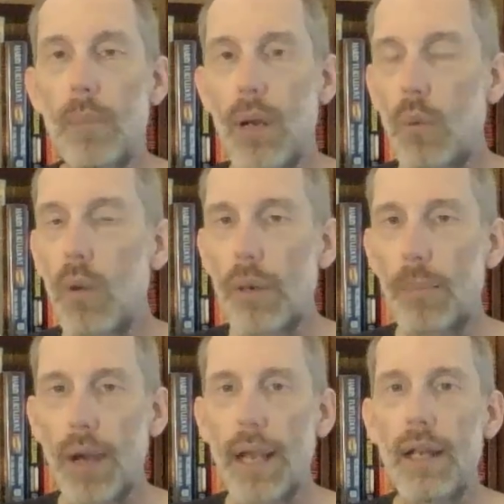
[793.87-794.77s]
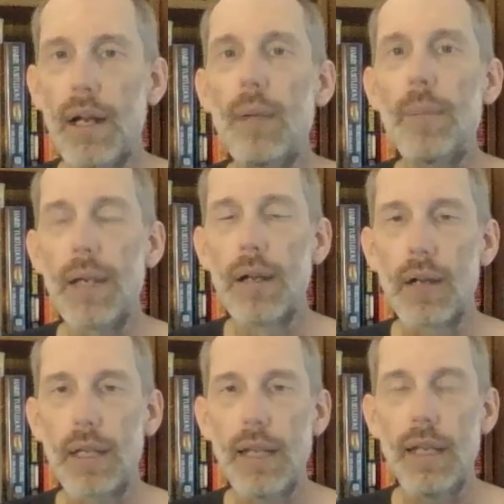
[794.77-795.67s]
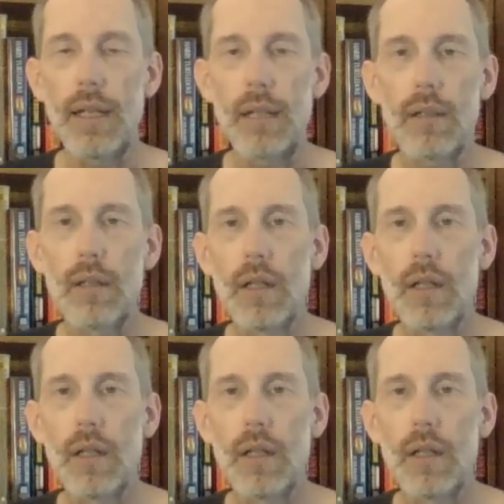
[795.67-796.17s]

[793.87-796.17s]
but I want to bring it up here again.